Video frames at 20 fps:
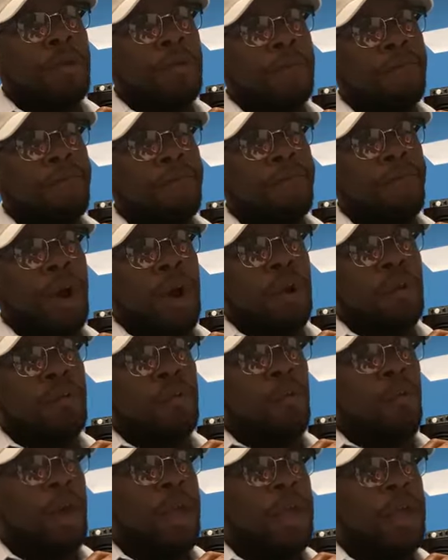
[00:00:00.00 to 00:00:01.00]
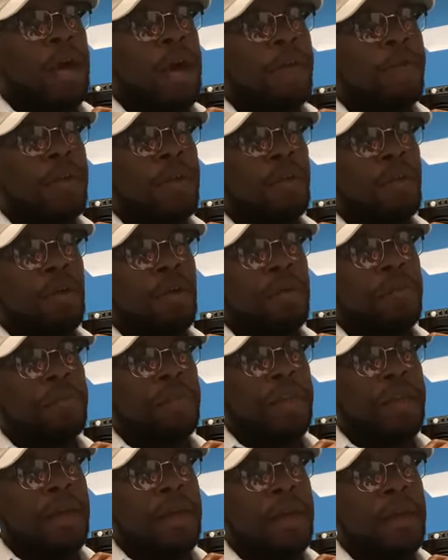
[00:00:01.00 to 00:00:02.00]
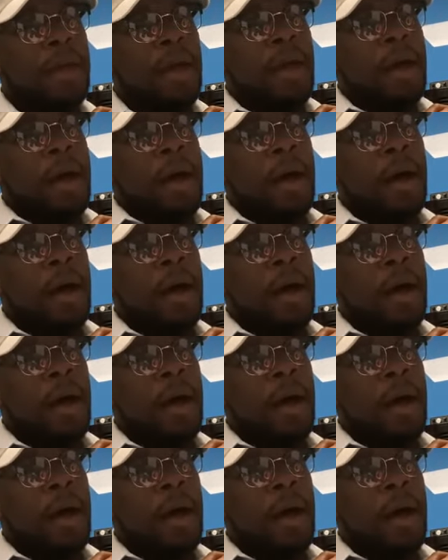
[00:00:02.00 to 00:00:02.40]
The first week of it, you'll see